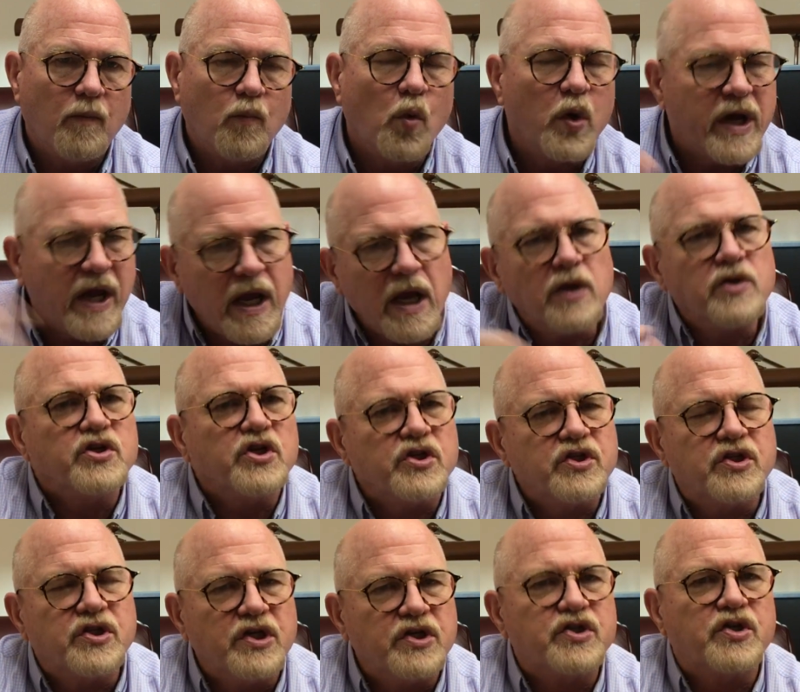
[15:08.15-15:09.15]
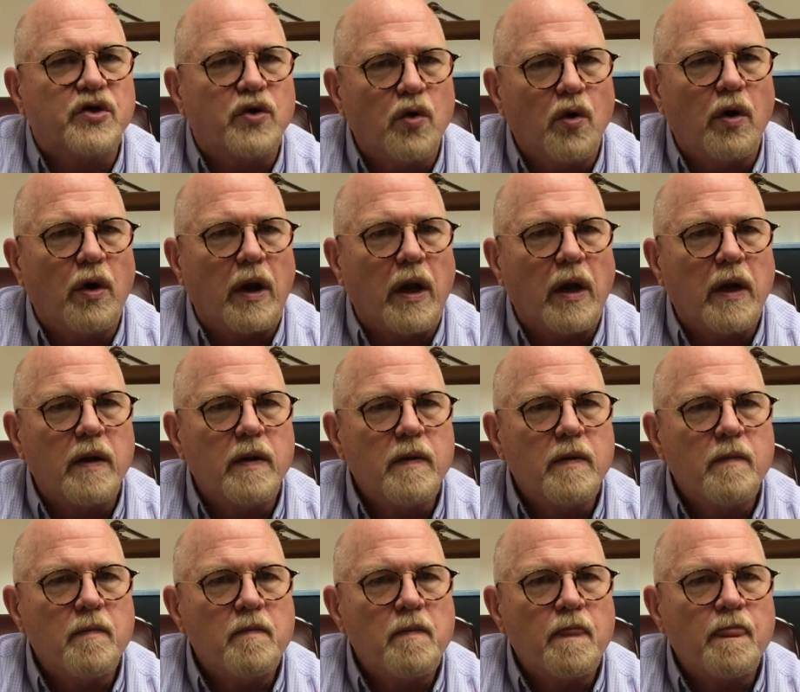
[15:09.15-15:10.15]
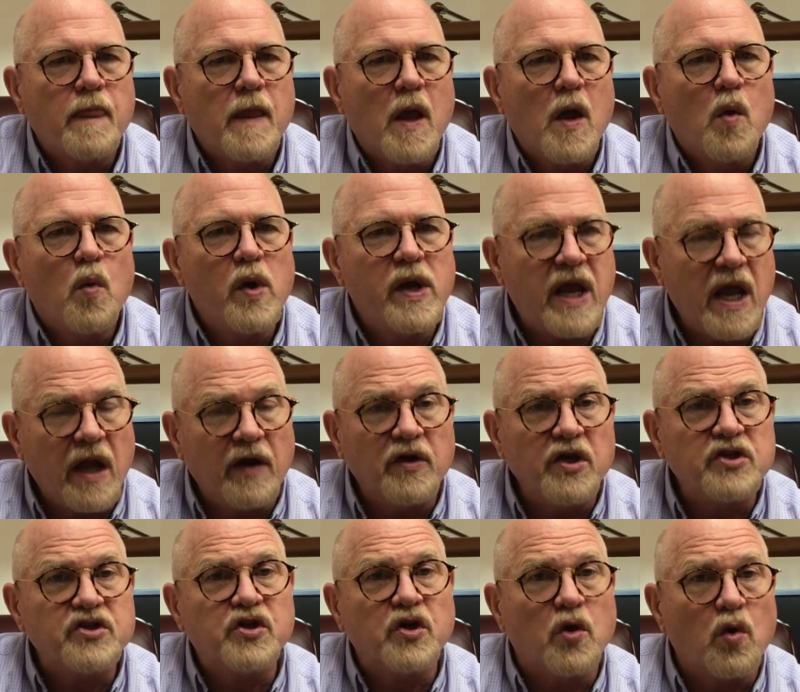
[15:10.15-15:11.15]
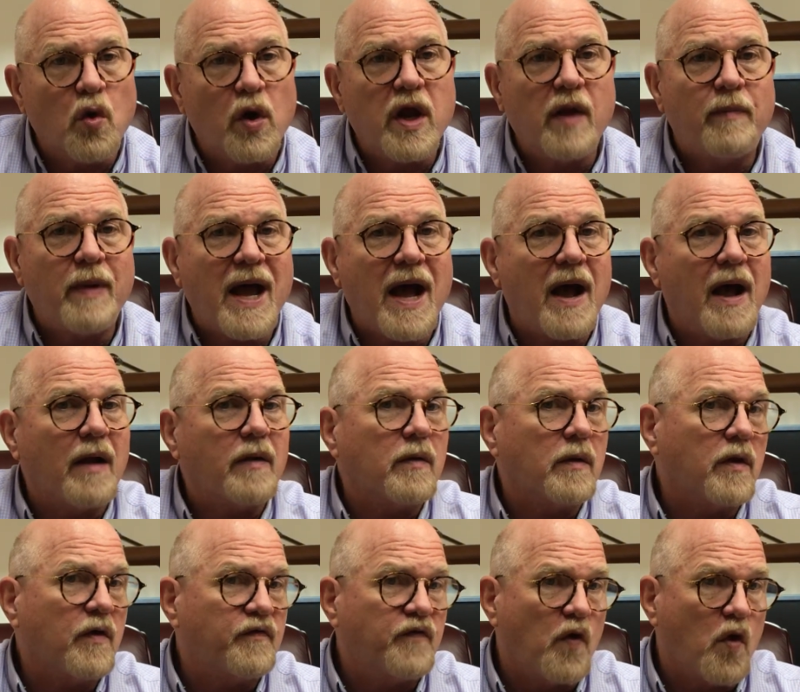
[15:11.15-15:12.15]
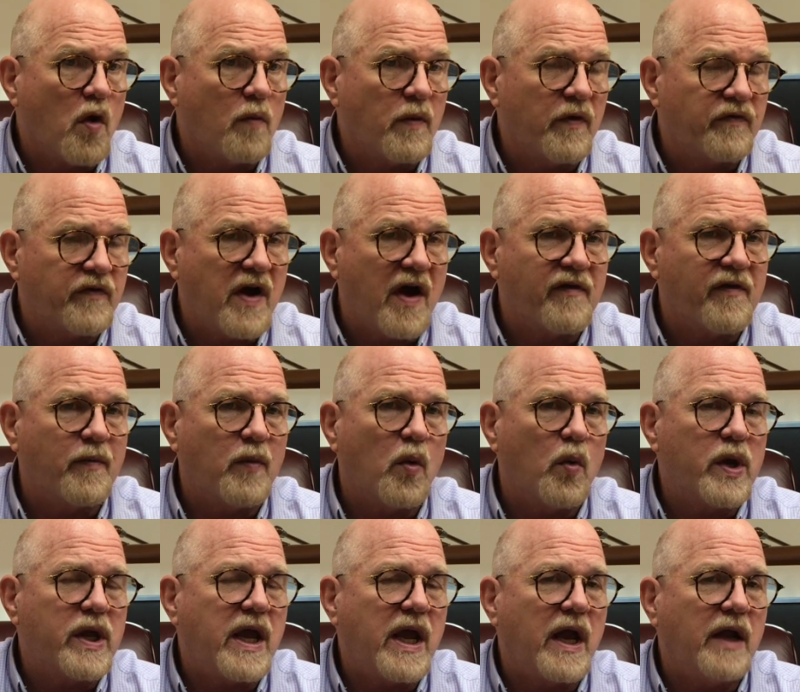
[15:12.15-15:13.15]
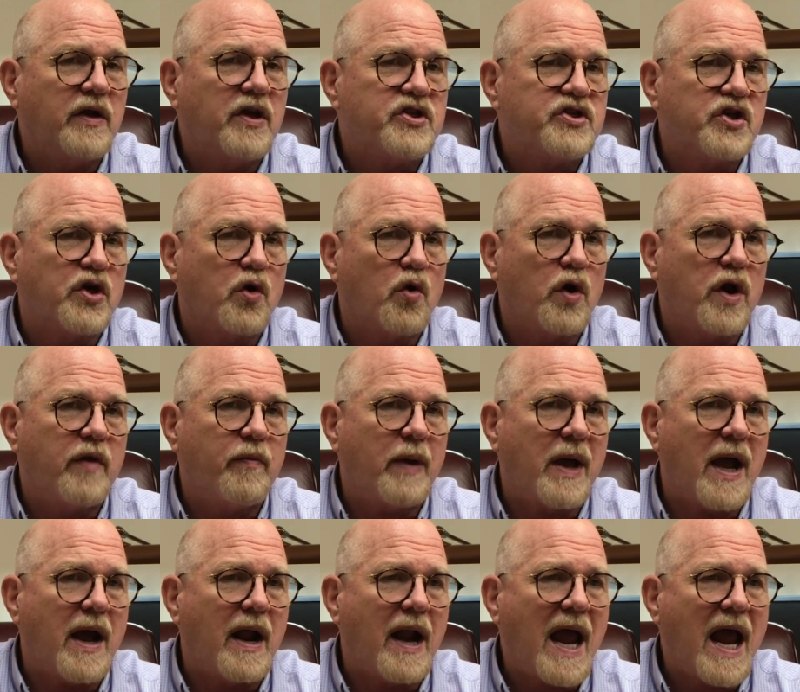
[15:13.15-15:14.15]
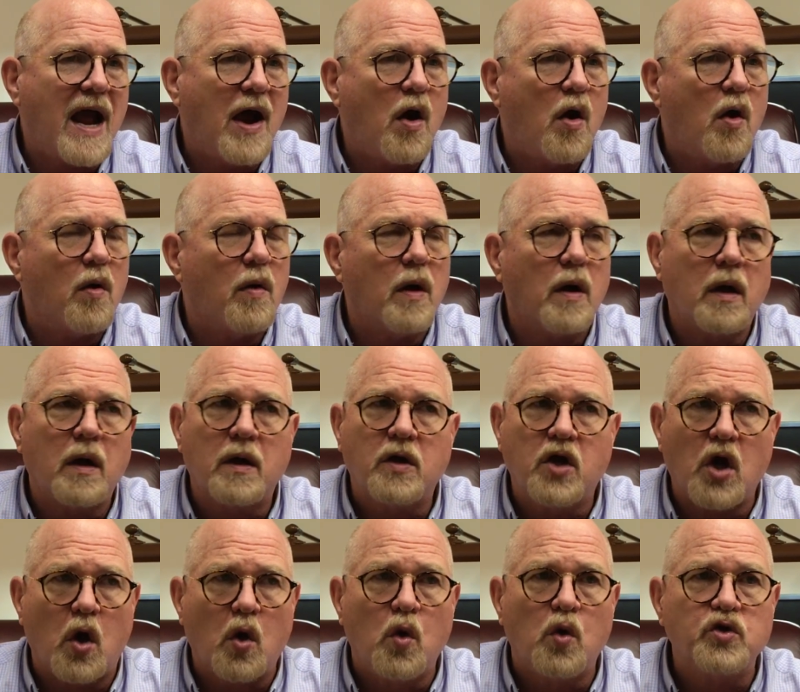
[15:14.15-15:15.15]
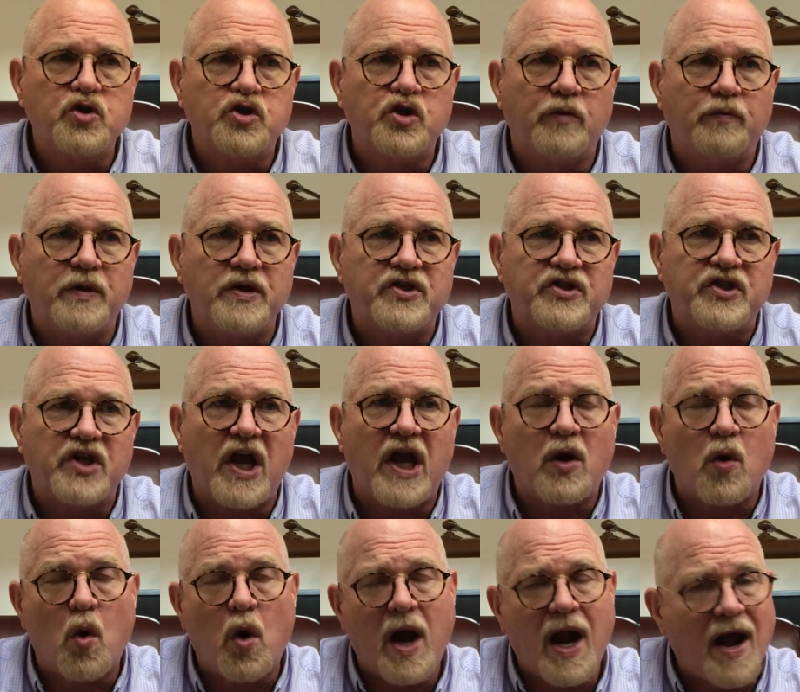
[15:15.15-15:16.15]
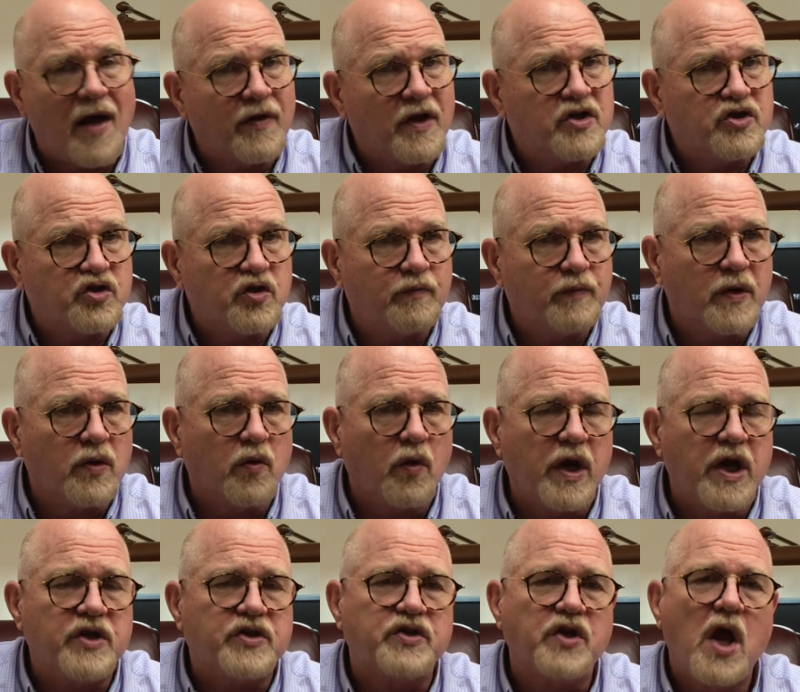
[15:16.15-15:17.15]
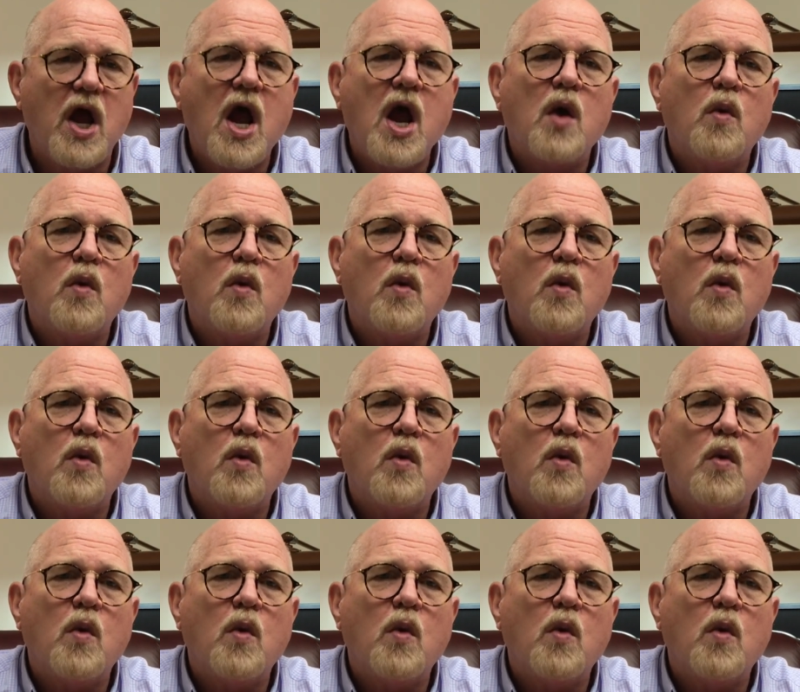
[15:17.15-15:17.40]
We can't just disagree. We can't disagree about the form of government. We can't disagree about how goals should be set or how they should be reached.